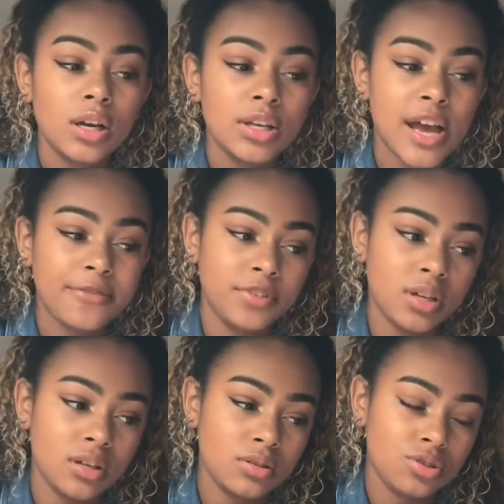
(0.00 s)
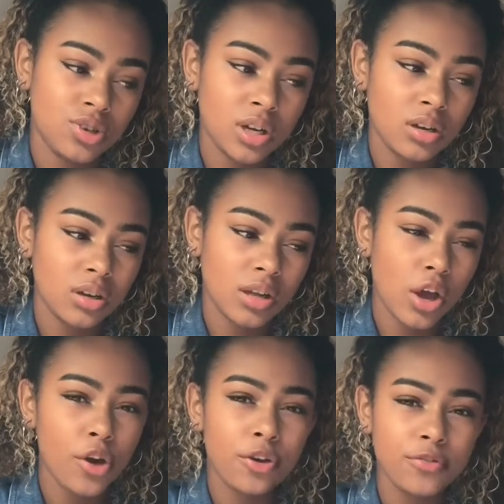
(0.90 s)
You have to drink it
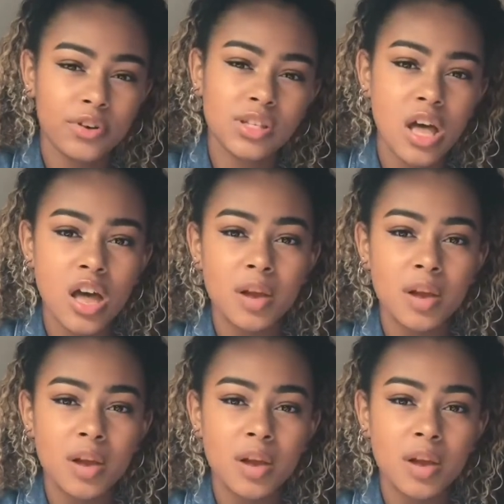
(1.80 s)
over a certain